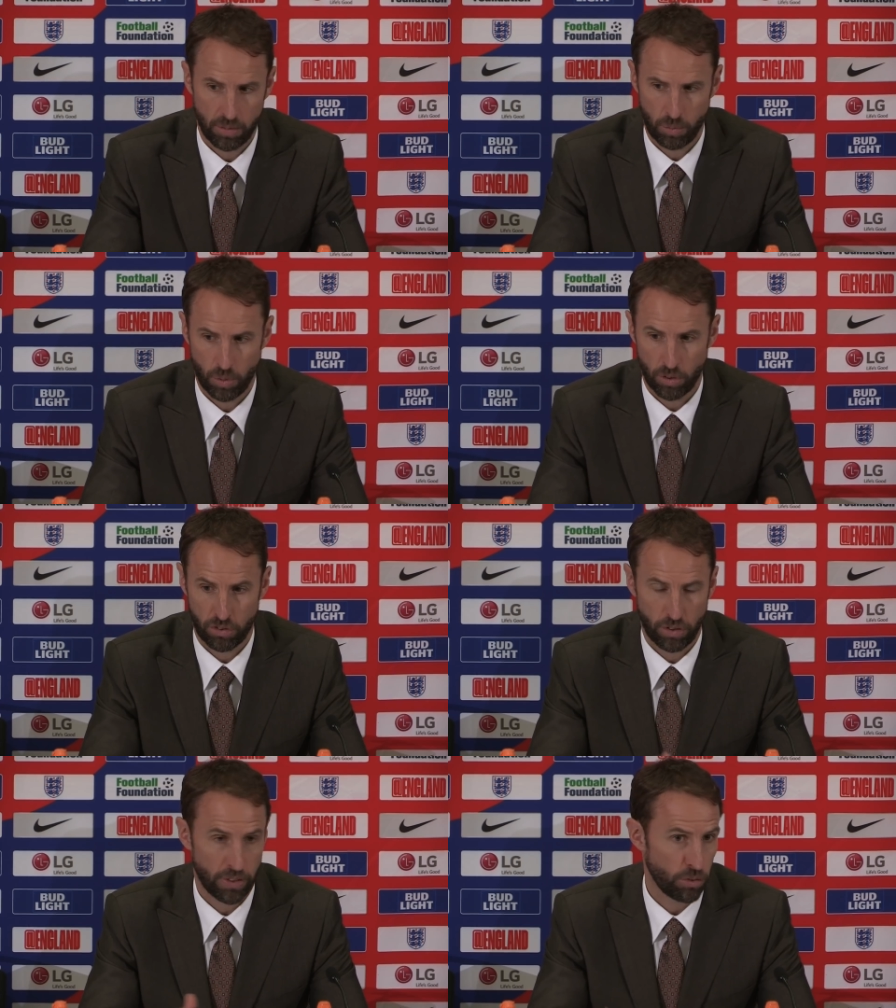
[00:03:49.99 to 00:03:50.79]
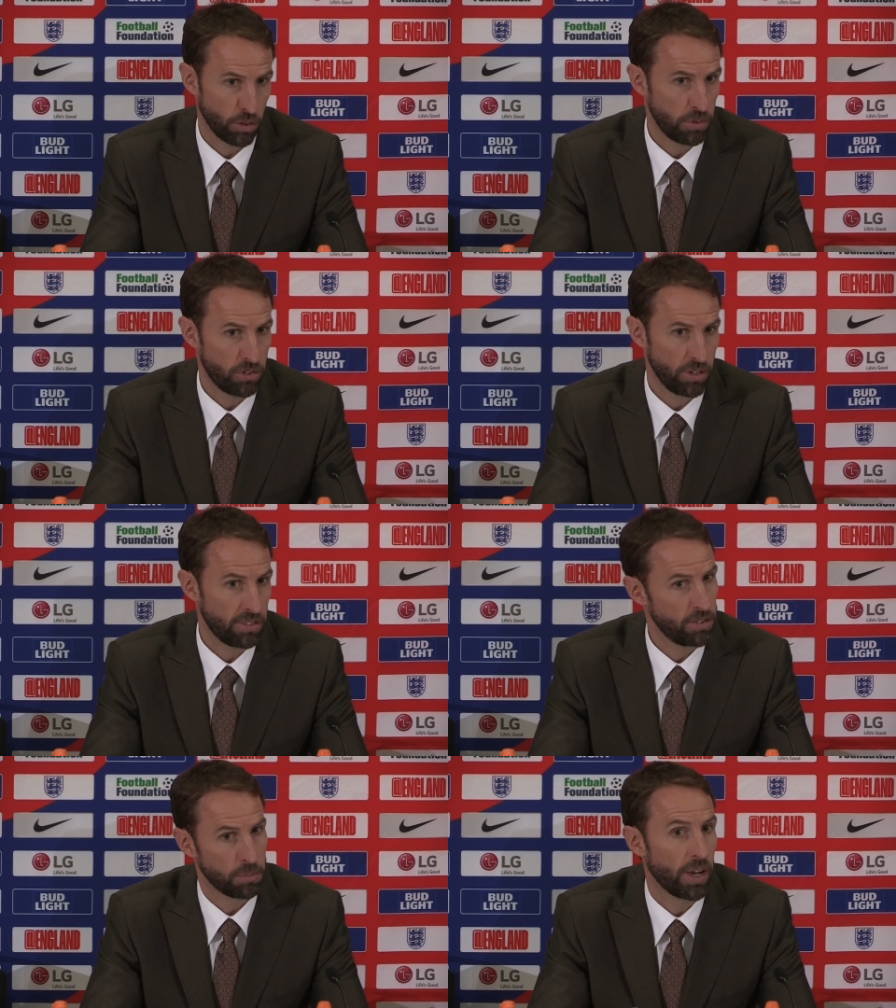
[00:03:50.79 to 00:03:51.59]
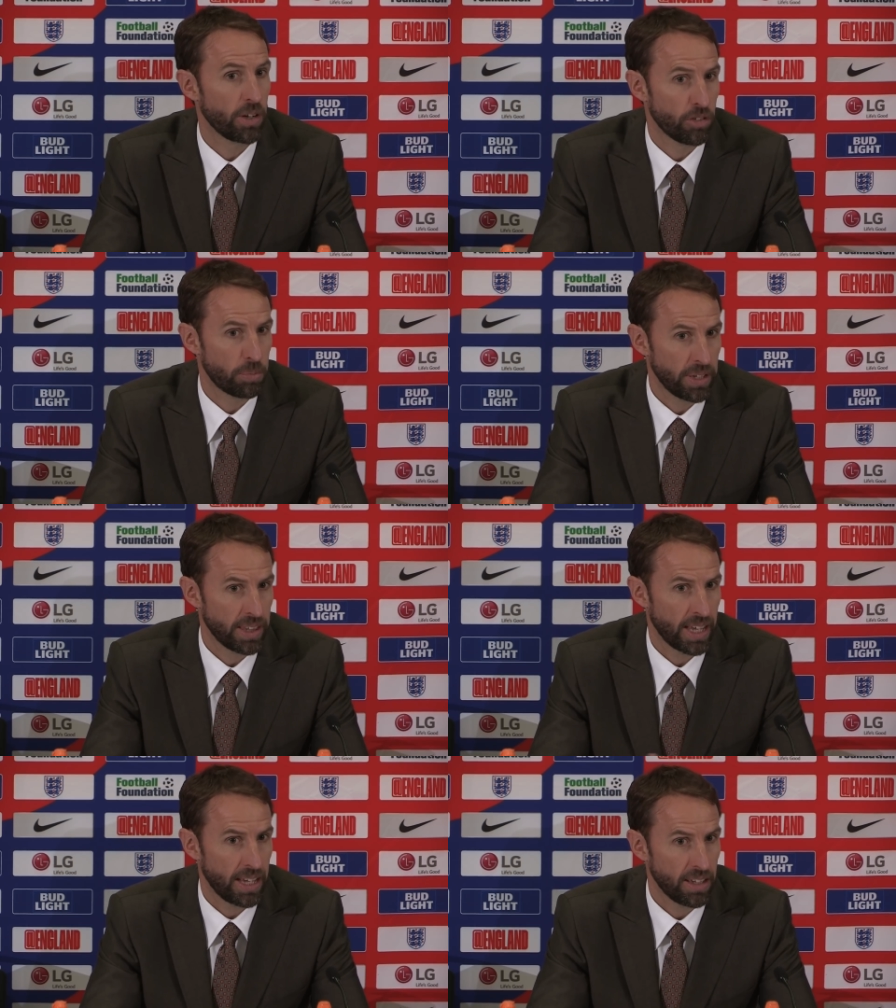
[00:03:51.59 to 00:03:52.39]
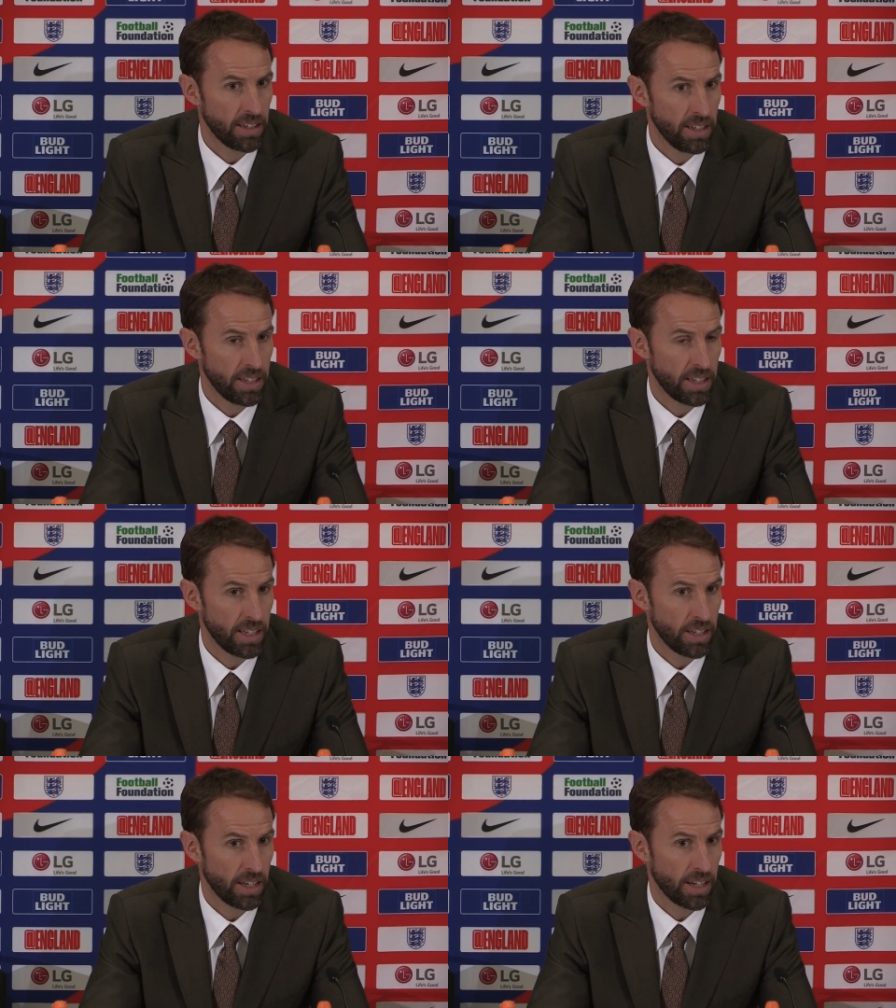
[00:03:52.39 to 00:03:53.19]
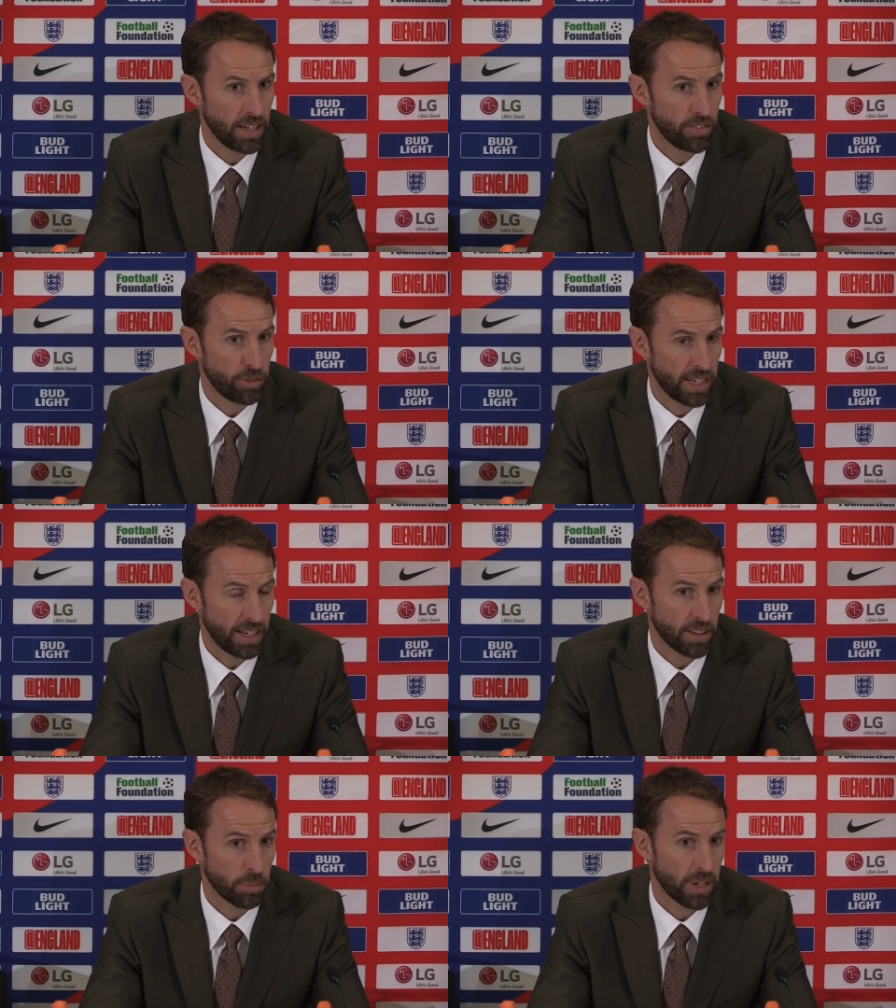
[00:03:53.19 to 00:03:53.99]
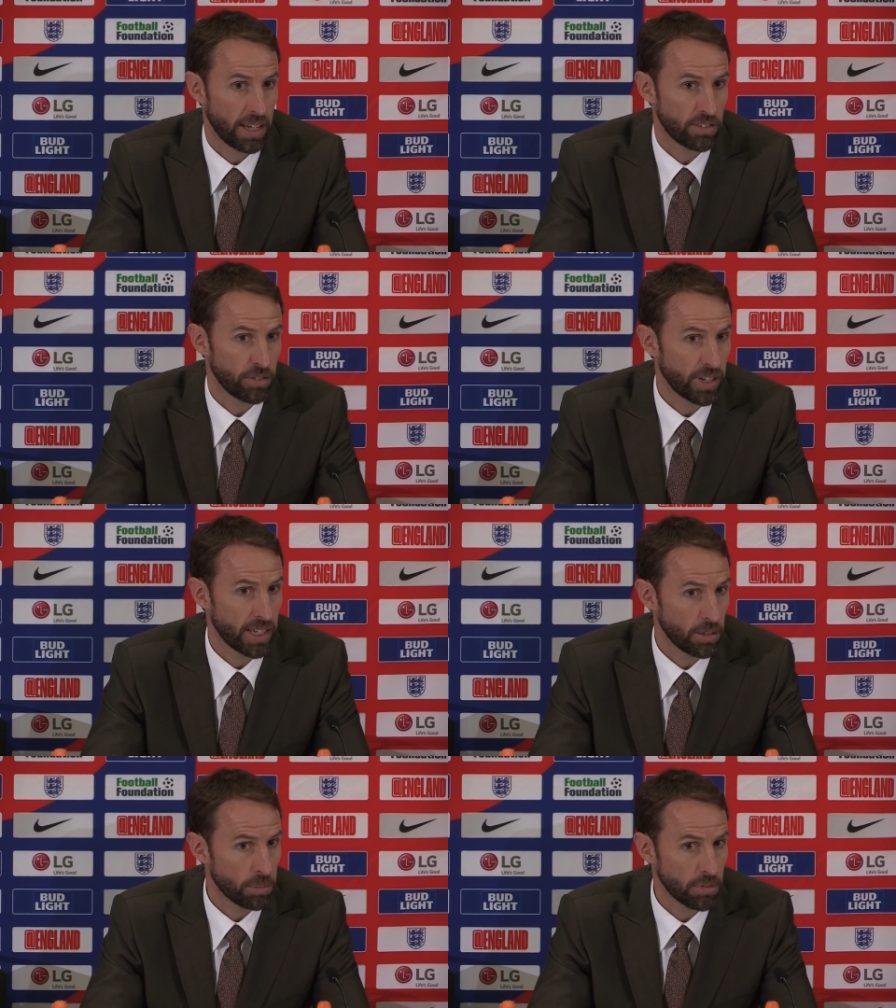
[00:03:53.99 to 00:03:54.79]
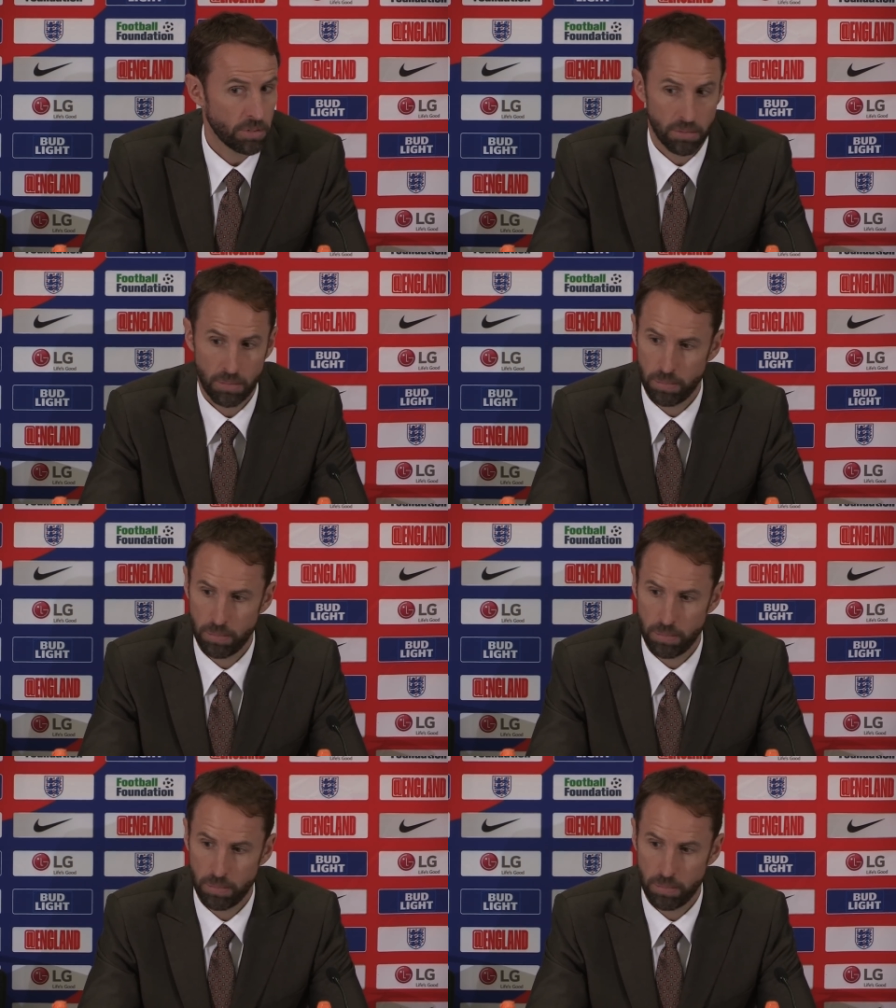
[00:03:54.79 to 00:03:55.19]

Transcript: one or two of those opportunities might not have been there uh, if we'd had other players available.